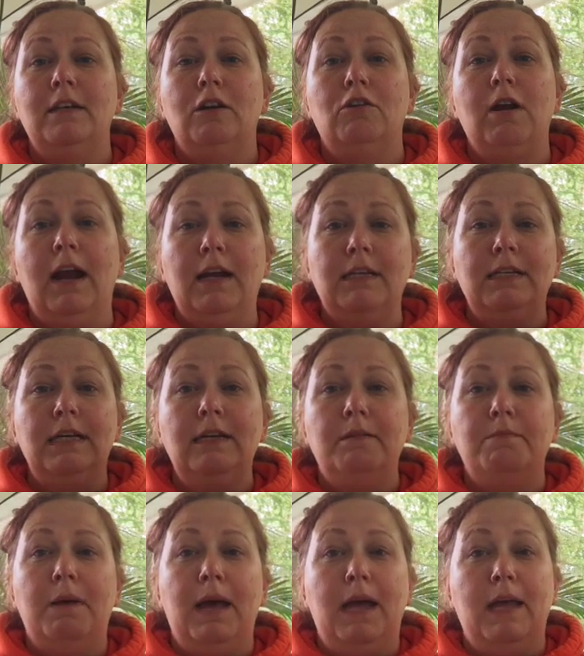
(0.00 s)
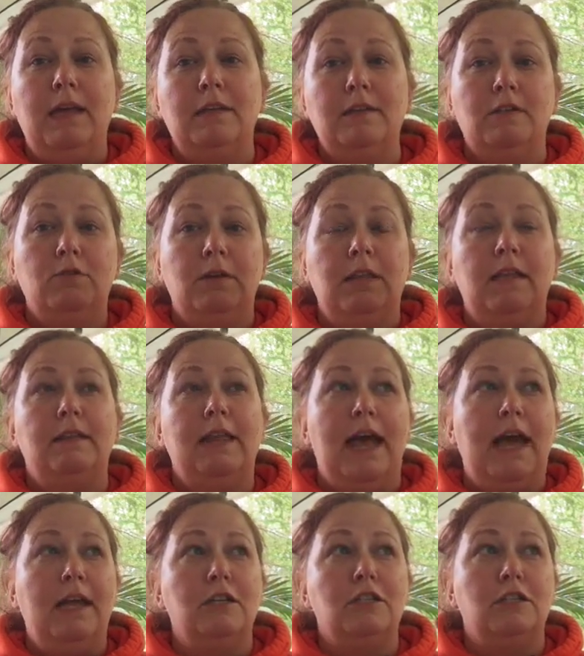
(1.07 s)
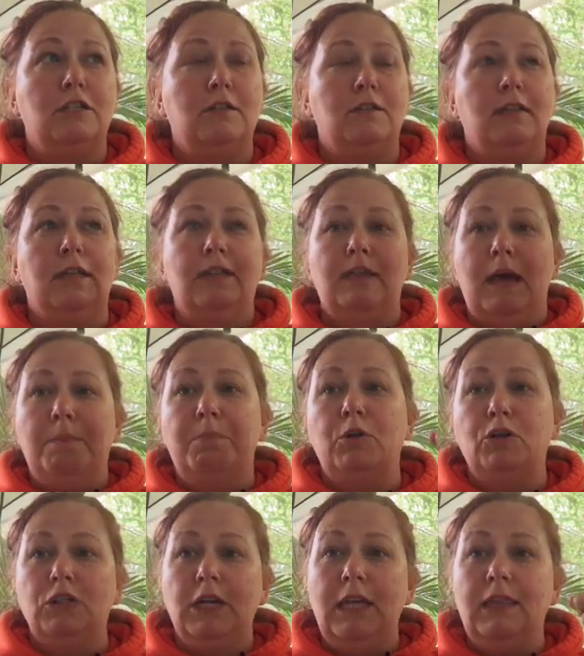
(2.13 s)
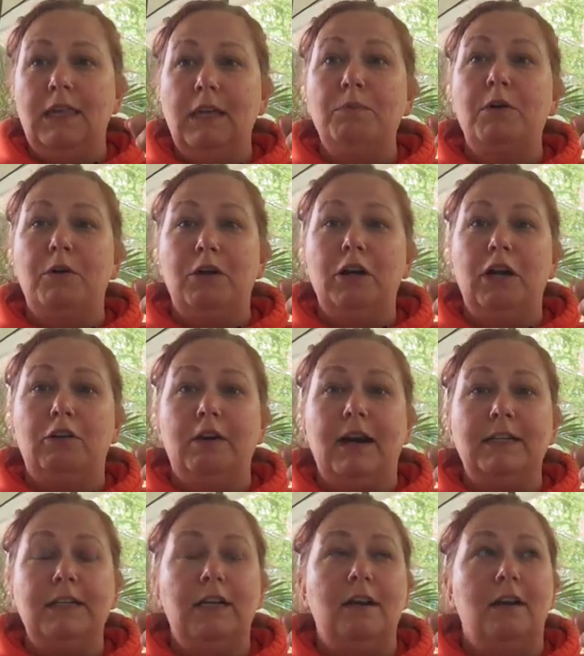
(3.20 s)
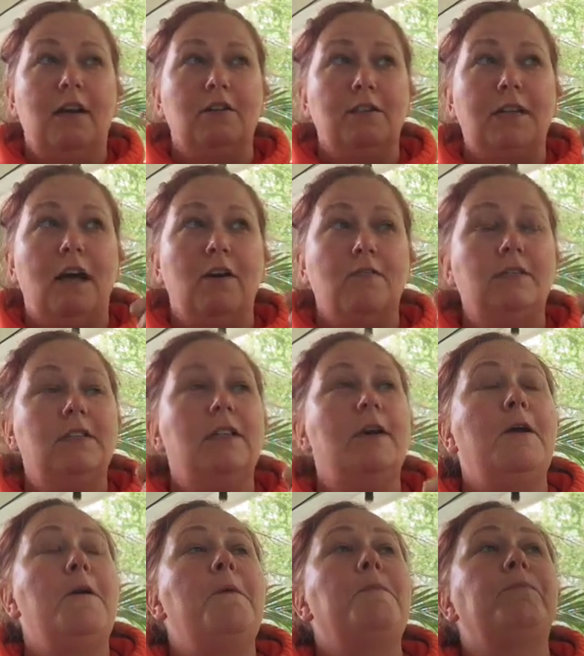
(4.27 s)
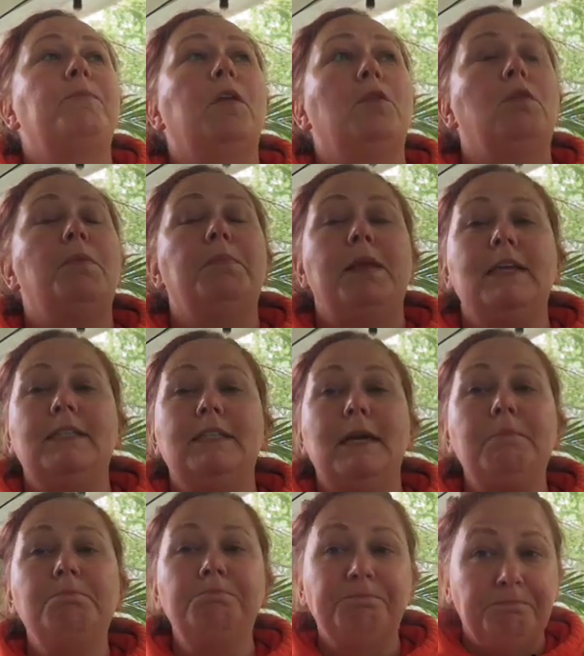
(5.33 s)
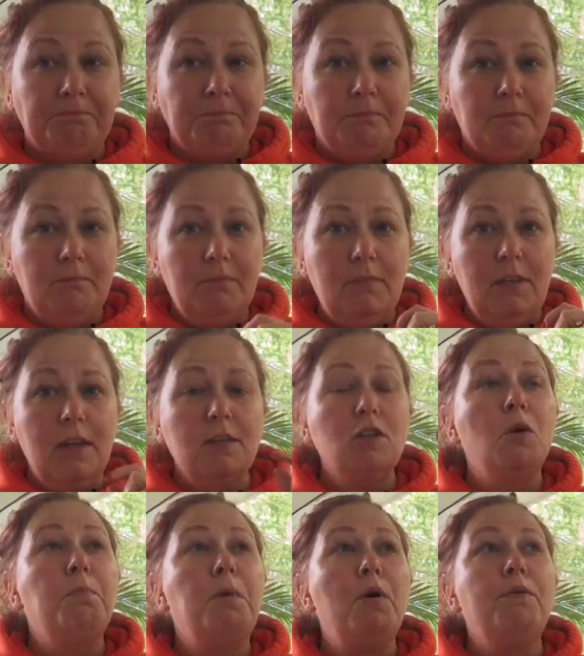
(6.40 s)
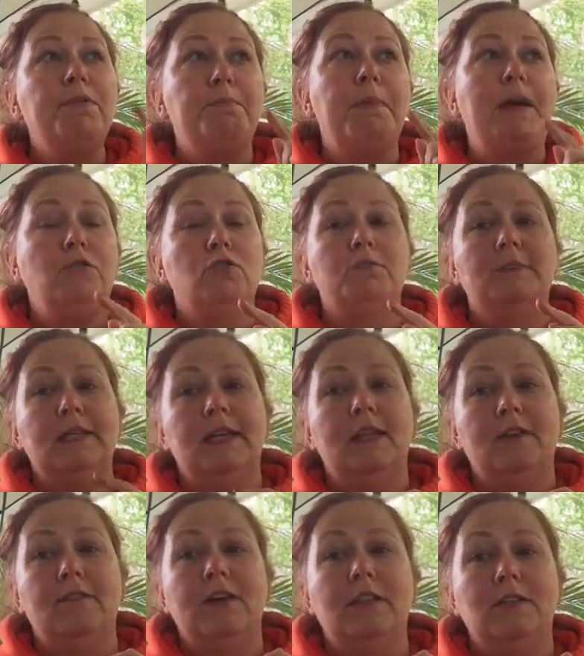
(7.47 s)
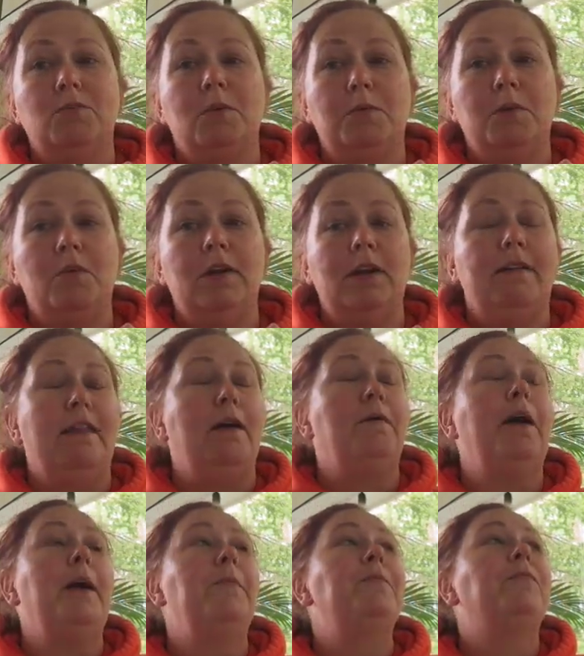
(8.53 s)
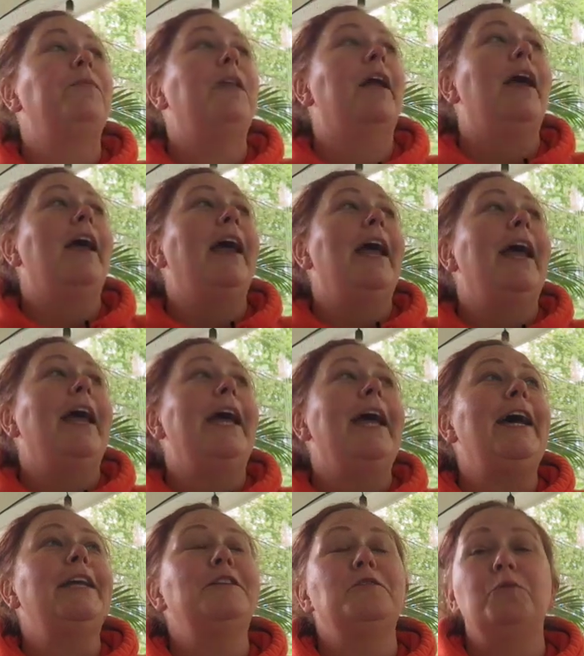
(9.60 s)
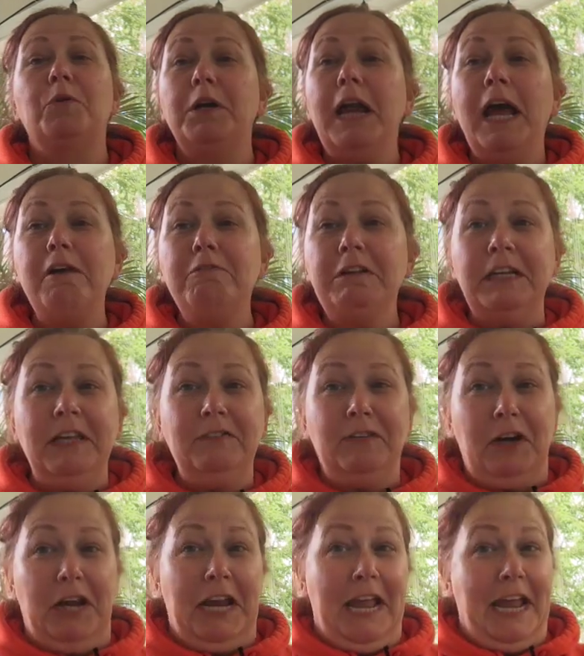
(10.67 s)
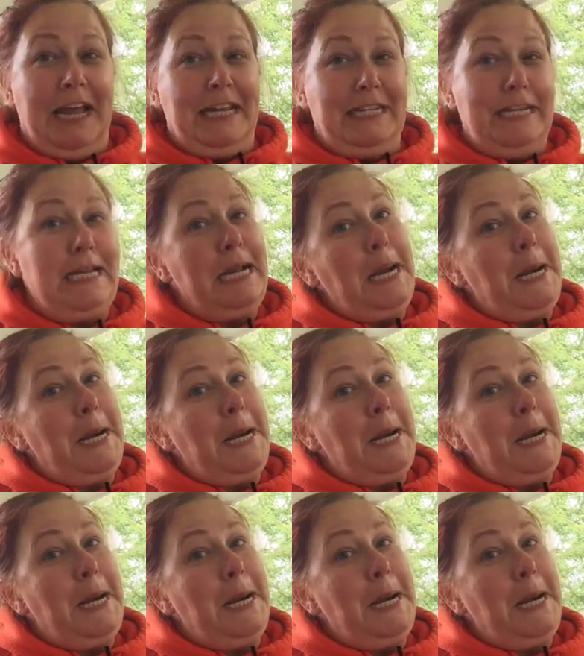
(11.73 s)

correct it by doing the latch, like that pull chain thing. We were going to correct it ourselves, replace them. So both bedroom ceiling fans were broken in that way. And we're not really very handy.